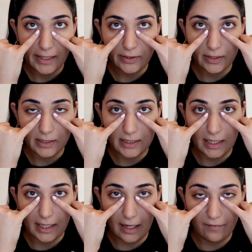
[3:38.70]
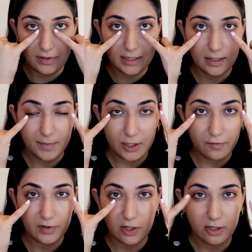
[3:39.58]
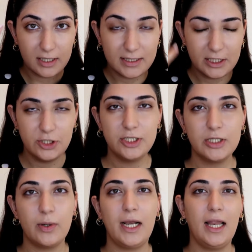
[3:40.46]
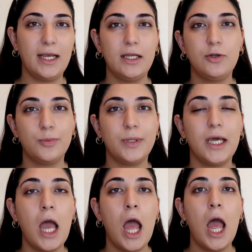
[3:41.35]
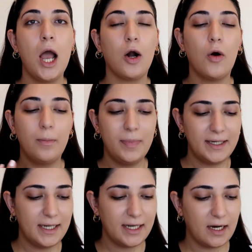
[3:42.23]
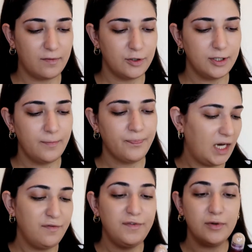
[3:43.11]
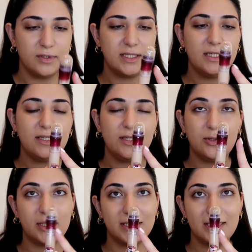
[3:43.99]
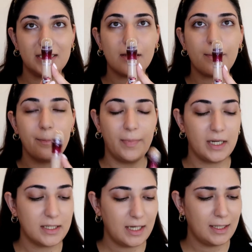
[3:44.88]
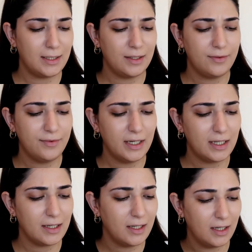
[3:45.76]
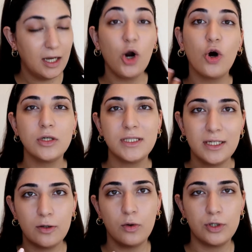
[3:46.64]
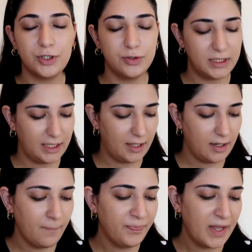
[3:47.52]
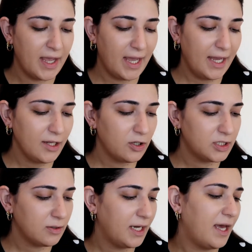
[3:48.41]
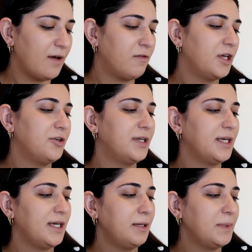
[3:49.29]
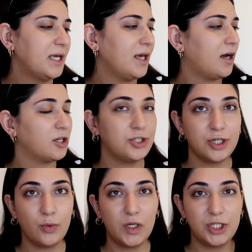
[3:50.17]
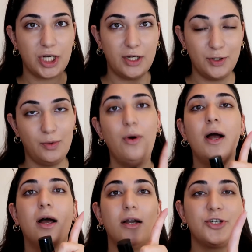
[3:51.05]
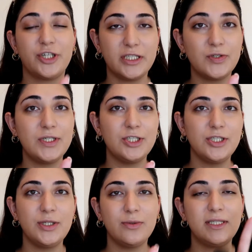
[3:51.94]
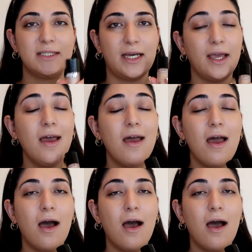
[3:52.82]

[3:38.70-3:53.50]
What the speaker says: as you can see I have a little bit of darkness here, so I like it to be completely covered. I've used it, you can see, but I didn't really continue on using it. And also I have here the Il Makiage, which I know just reached the USA.